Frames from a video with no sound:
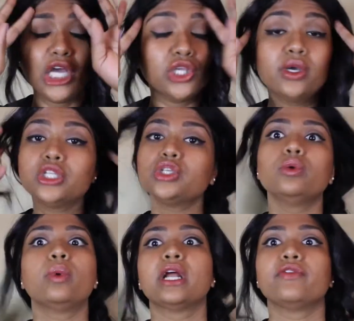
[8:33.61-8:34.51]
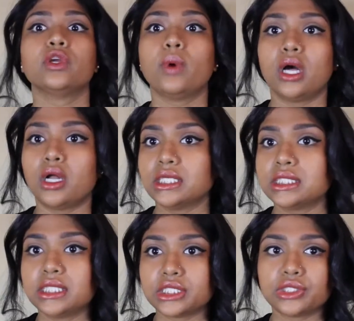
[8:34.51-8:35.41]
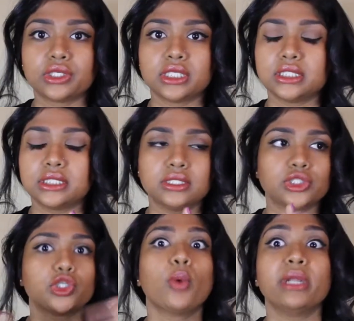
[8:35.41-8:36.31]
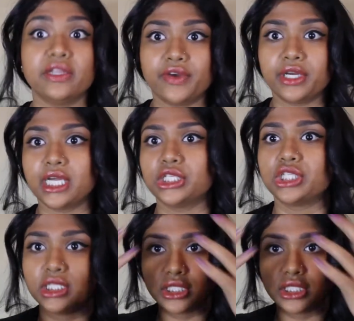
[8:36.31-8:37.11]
You could do whatever you want. Honestly, this look is so many variations.